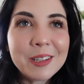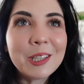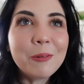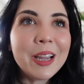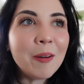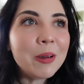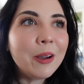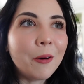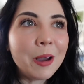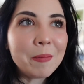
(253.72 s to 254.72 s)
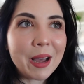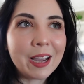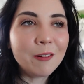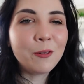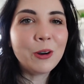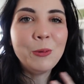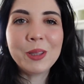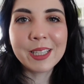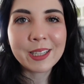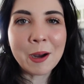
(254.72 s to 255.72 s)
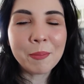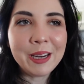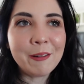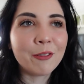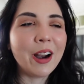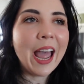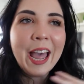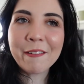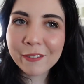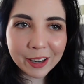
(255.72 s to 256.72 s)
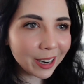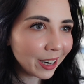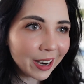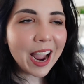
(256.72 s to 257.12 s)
So we have been going back and forth with this company forever,